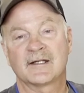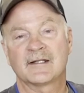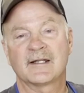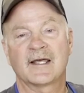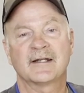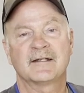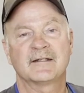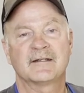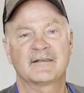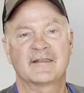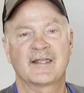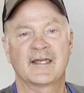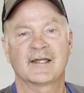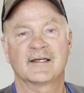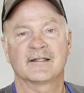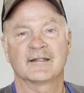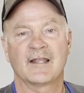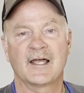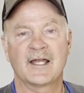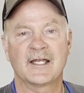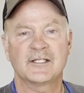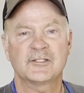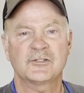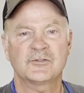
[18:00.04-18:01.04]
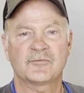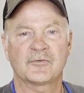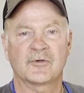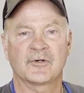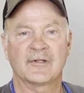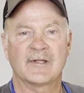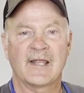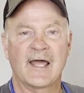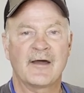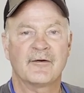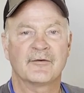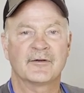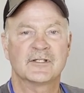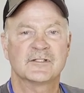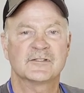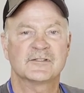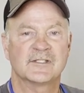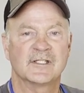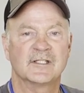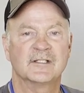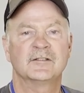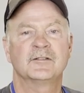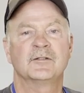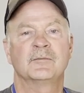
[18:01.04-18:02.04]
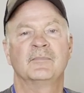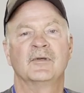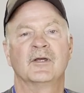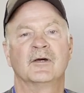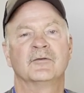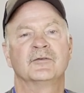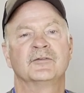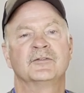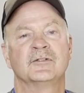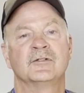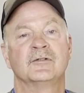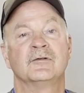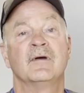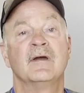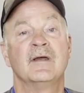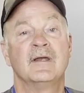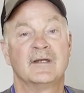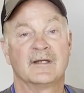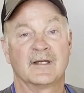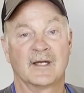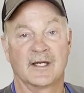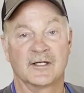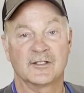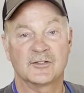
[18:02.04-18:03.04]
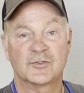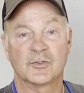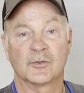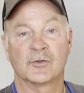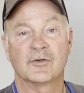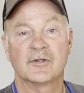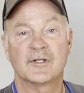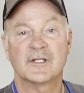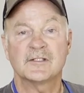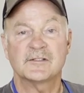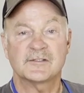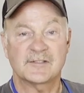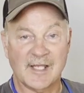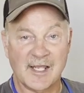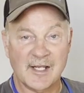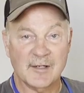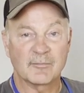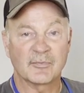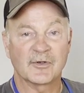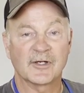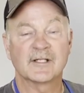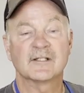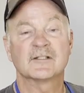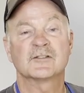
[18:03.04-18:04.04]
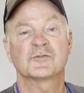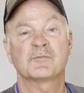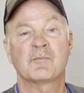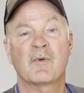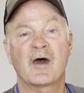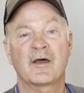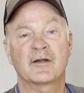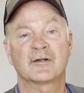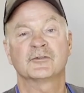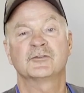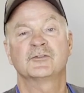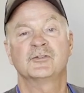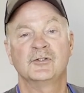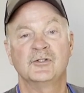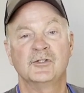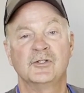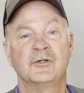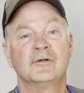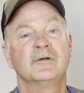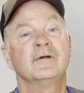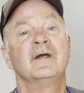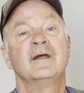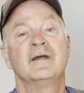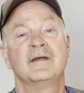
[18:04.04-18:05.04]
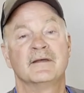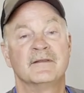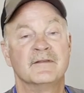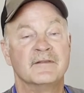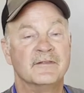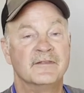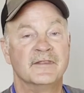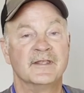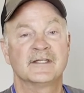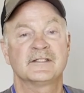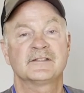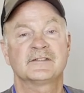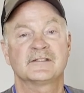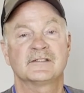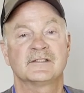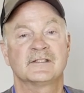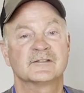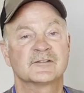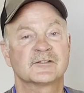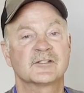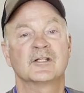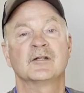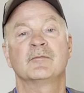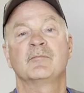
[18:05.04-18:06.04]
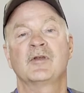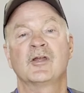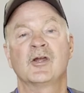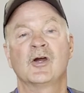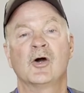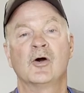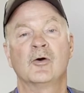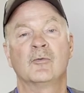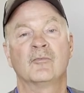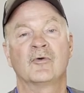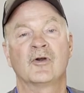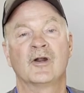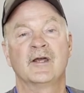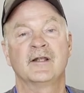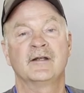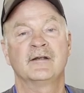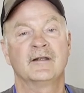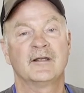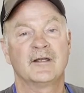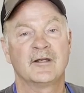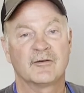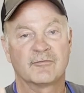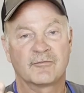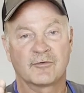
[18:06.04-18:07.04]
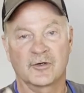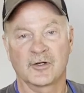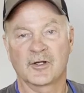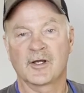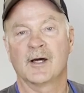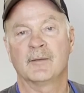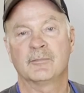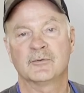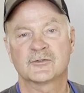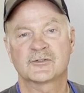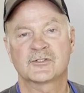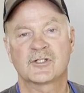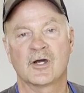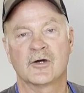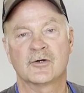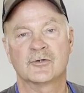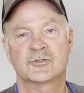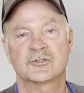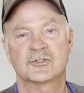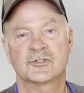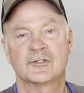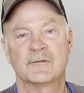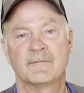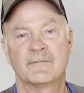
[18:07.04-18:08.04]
like to thank Alliance for allowing us in to be able to tour this and bring this model to you. This is going to be a home run for a couples coach.